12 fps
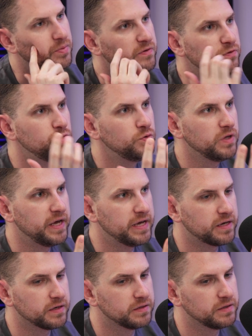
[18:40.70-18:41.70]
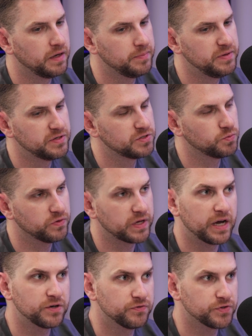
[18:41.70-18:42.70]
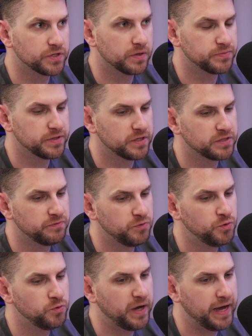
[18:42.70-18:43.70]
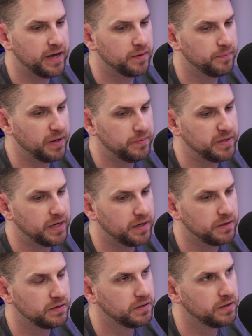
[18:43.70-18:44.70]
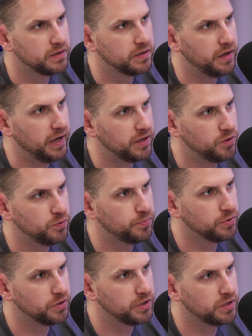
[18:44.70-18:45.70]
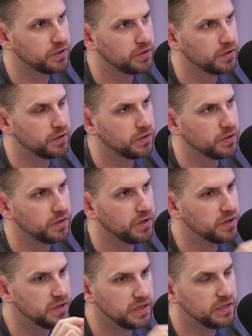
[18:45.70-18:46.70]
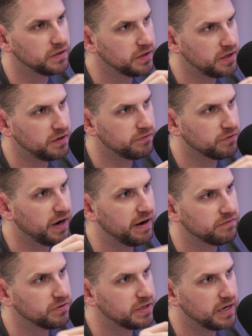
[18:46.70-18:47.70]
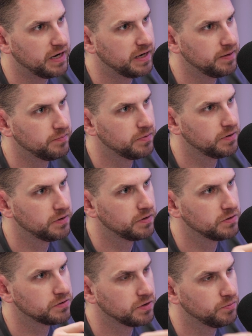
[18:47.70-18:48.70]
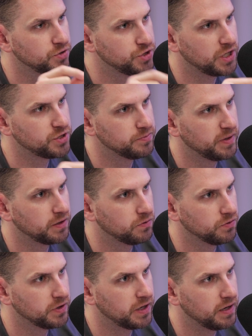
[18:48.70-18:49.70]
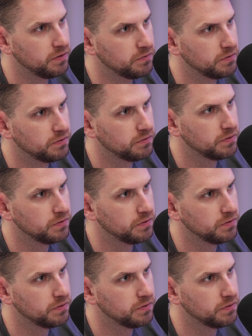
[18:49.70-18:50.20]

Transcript: But if you like, I mean, this is where the controversy comes in, because if you had a baby doll and you put a needle in it for every time someone checked your midichlorian count